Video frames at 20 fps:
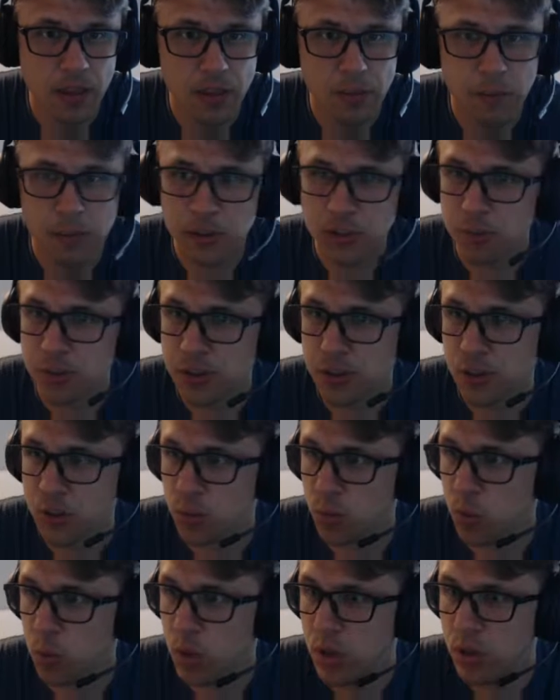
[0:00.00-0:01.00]
Mr. and Mrs.
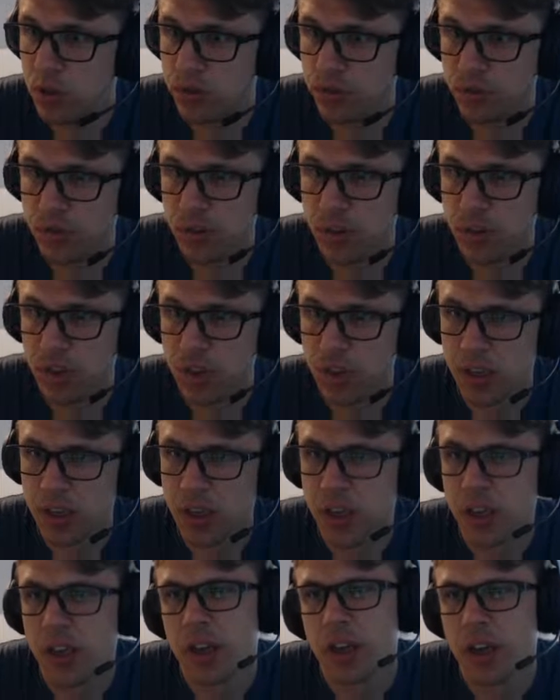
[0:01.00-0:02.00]
Wolf.
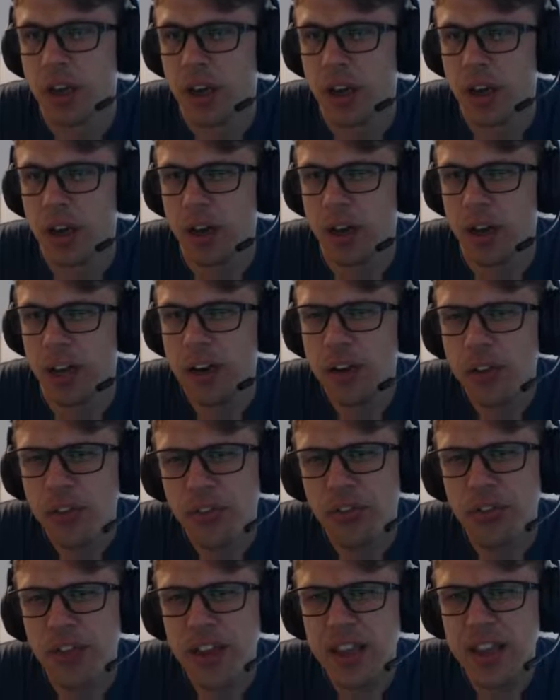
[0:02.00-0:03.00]
I don't
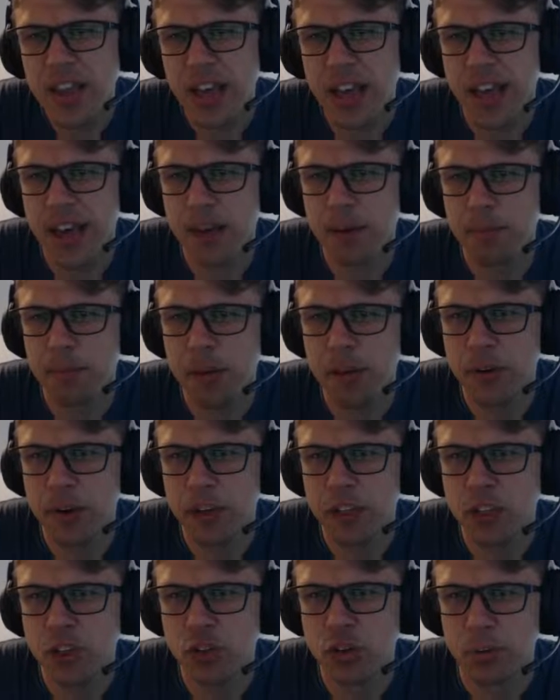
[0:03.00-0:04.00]
think I had
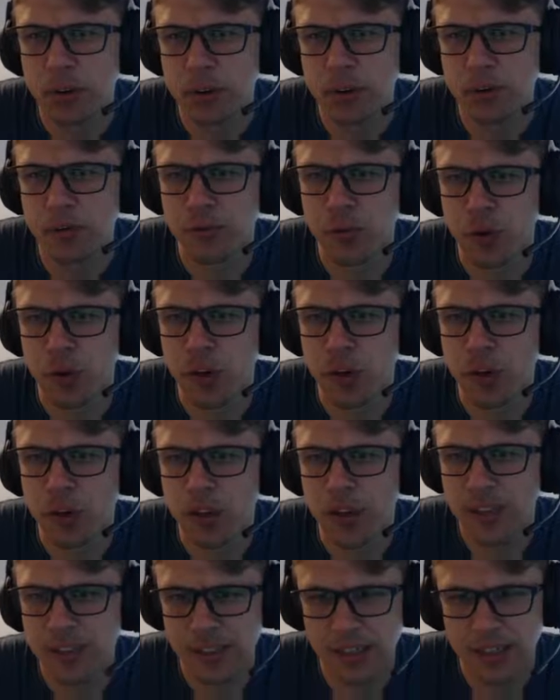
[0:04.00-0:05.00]
mid-range True Bus before.
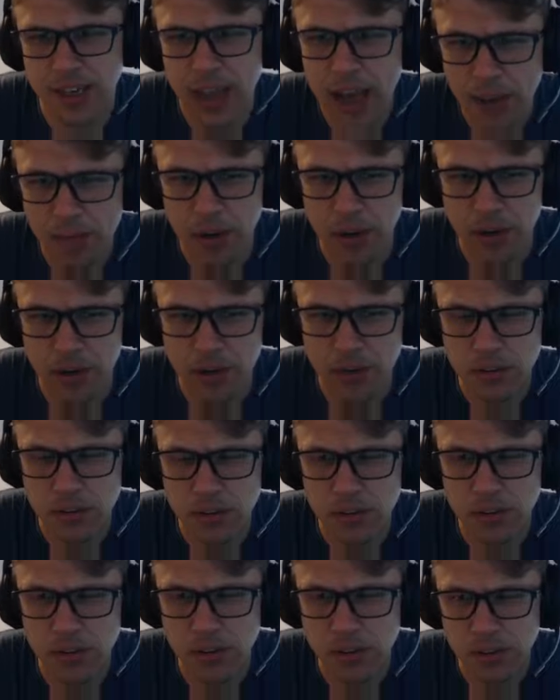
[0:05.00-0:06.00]
It's a common.
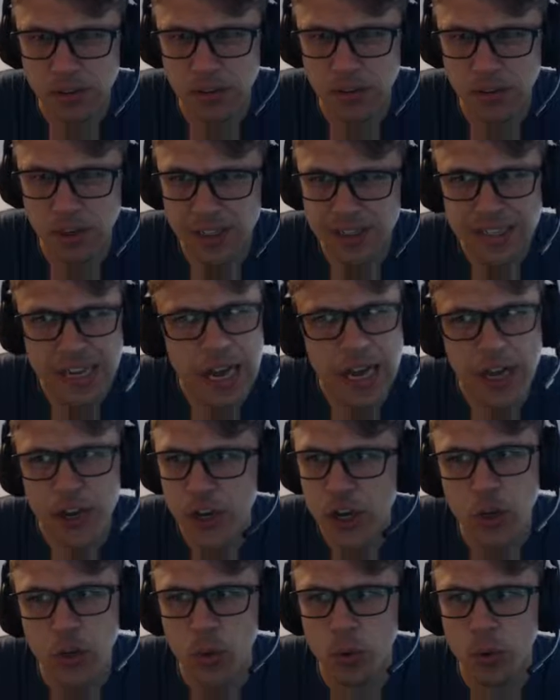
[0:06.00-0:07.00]
It's not
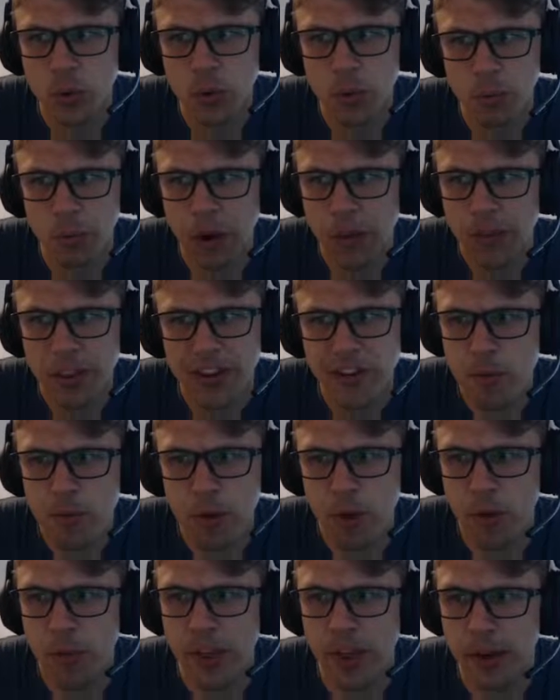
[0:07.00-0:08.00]
new, but I don't think I ever
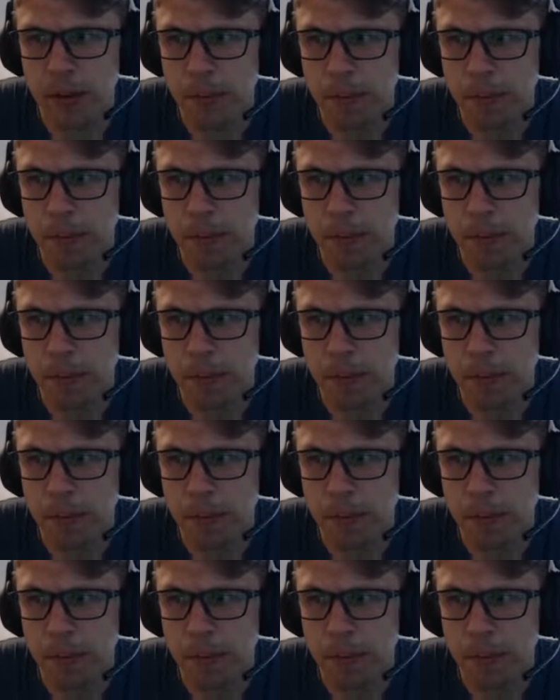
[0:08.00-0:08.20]
pulled that.